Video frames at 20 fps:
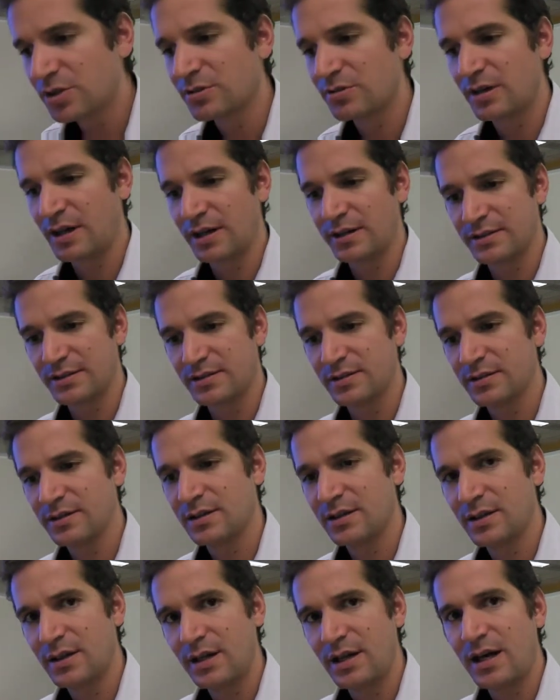Correct.
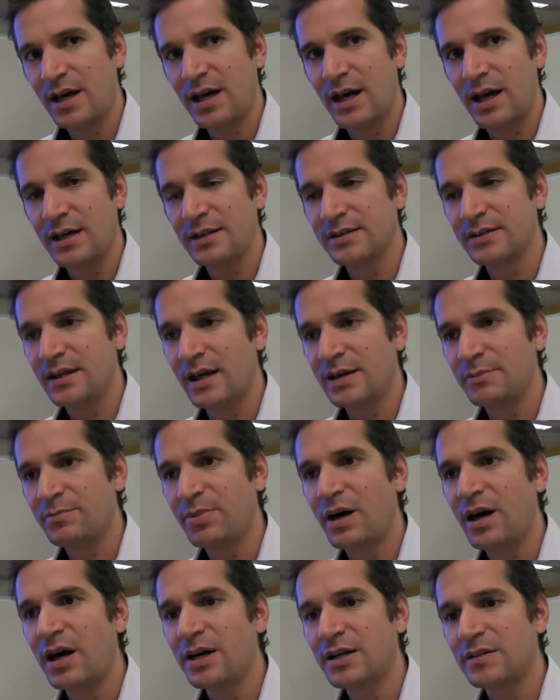And
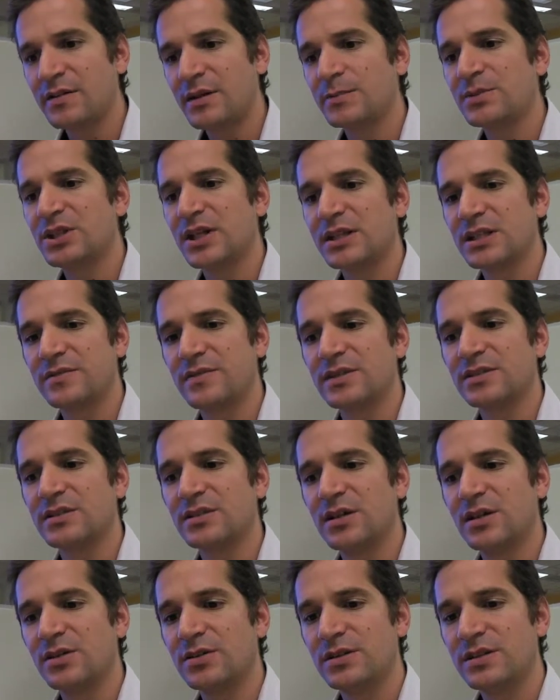part of the objective is
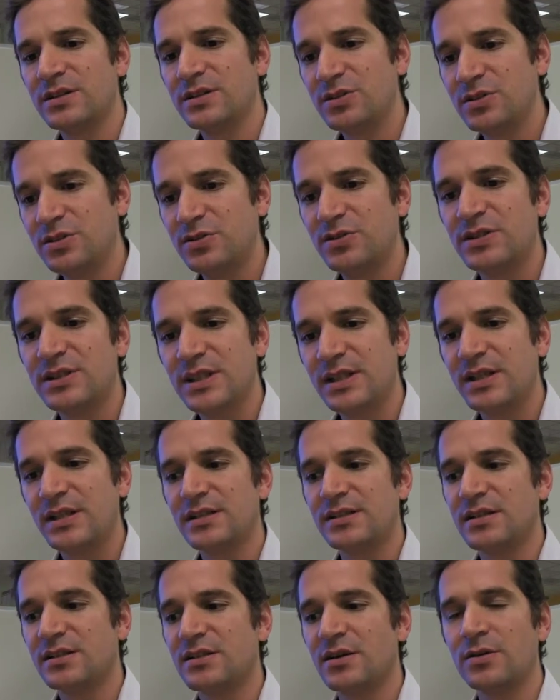to go to new
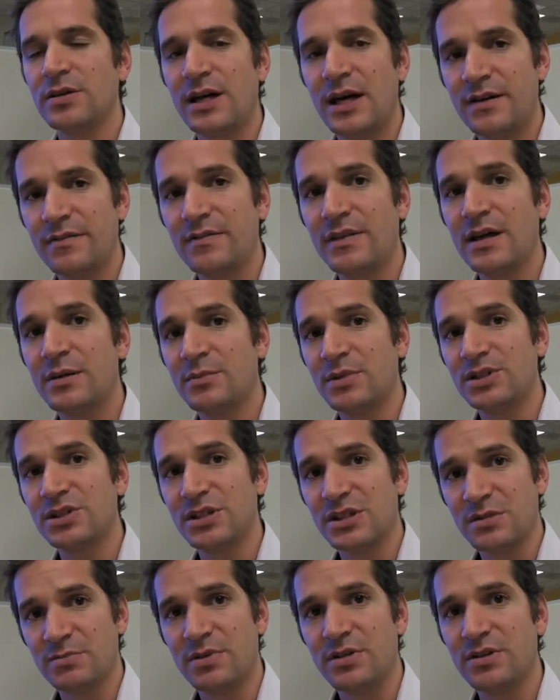cities that don't have that
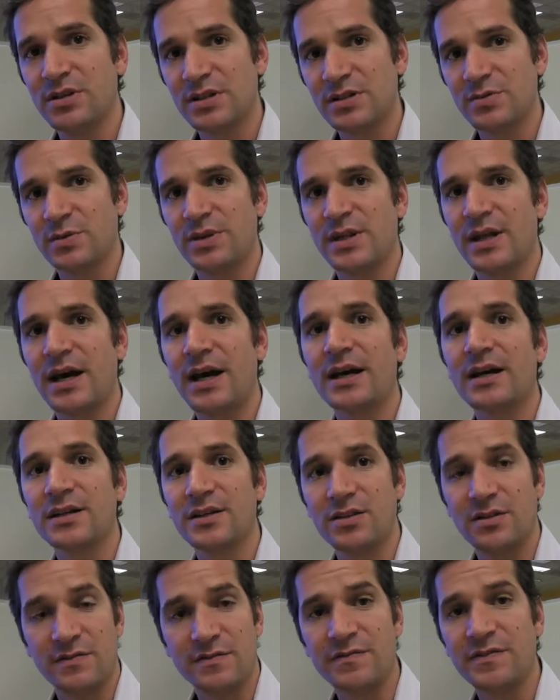much experience with the
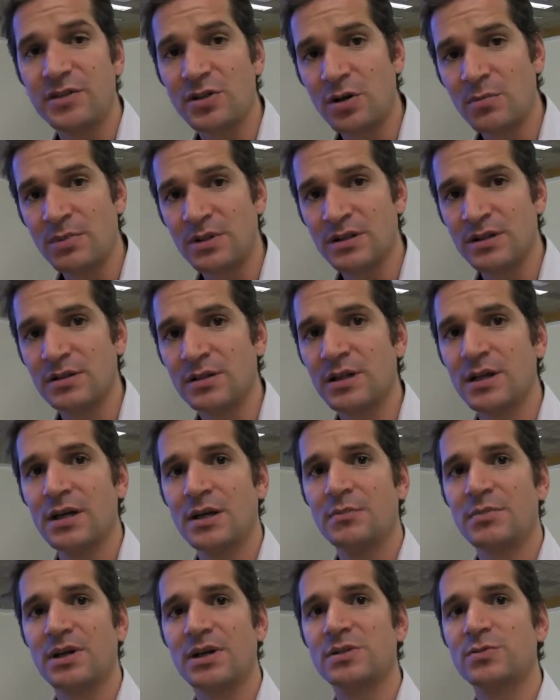hackathon phenomenon,
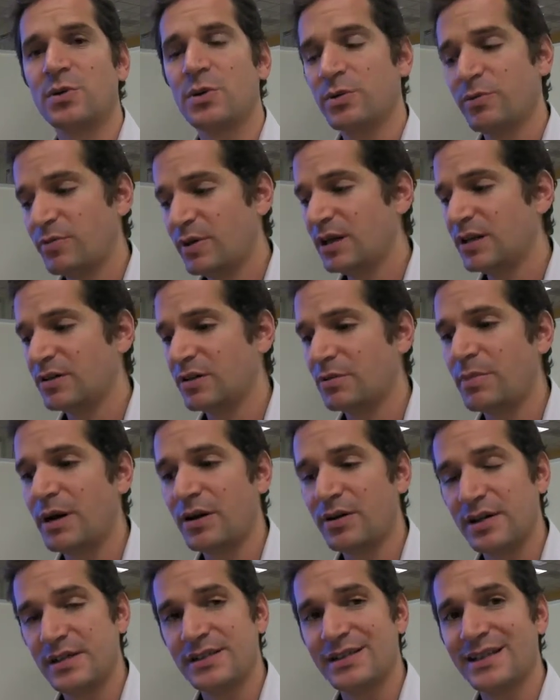because what we really are
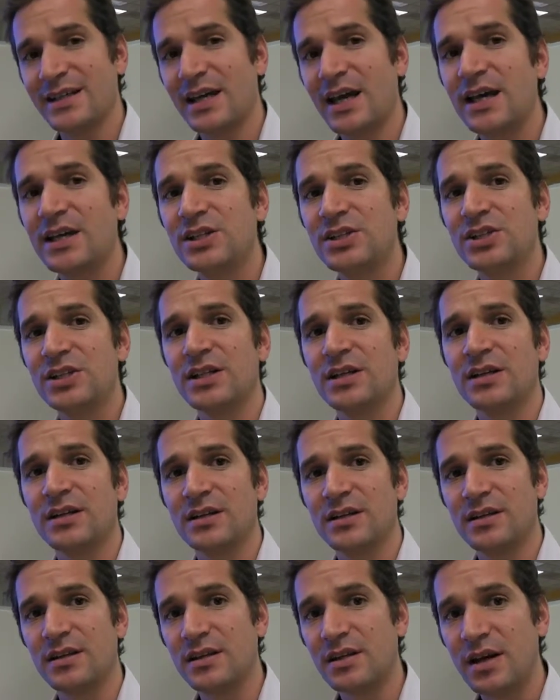about is
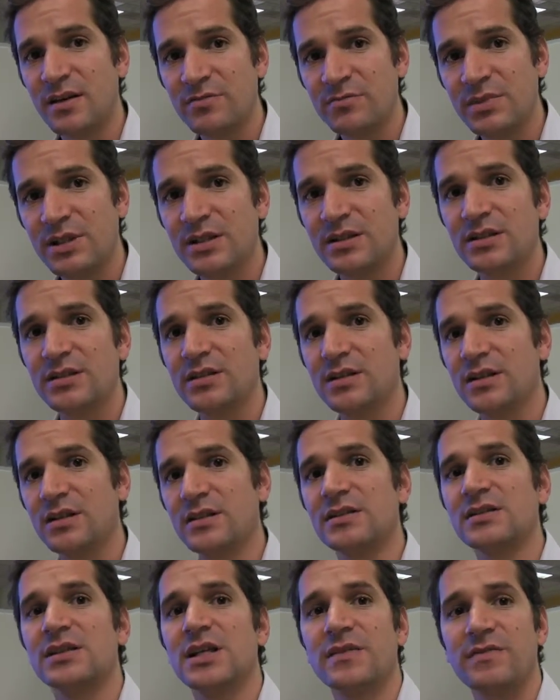engaging the government,
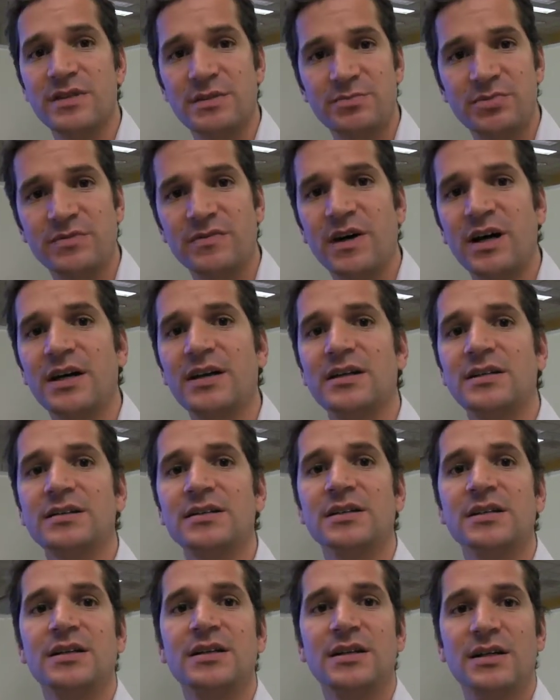the service provider,
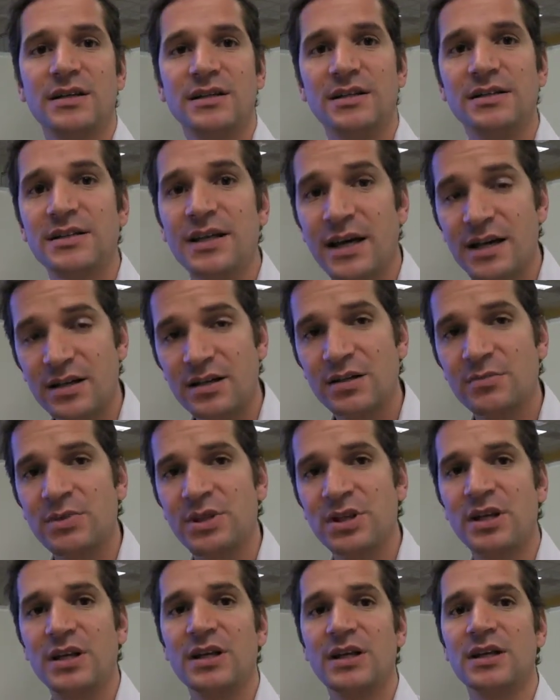the tech
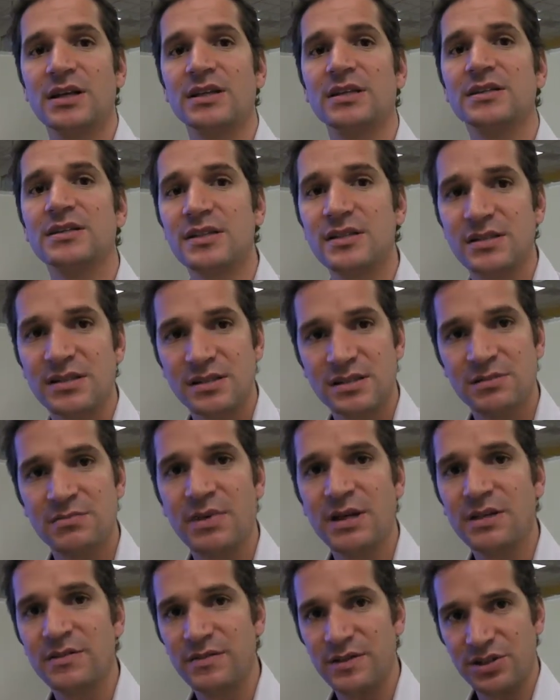community, and the citizens
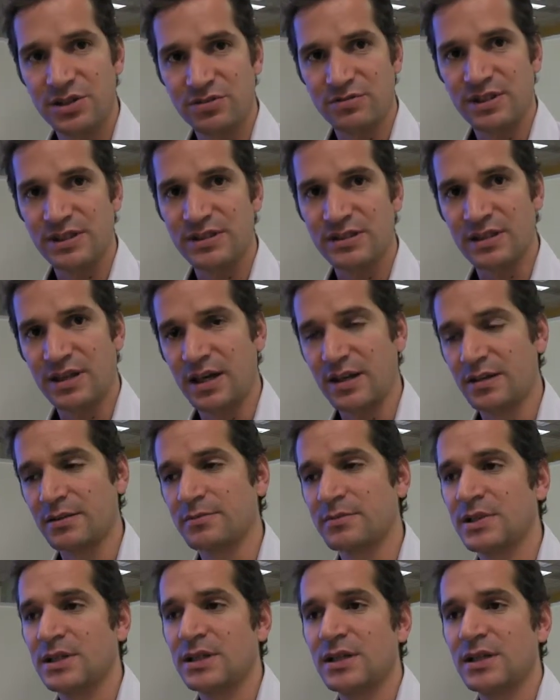and beneficiaries together.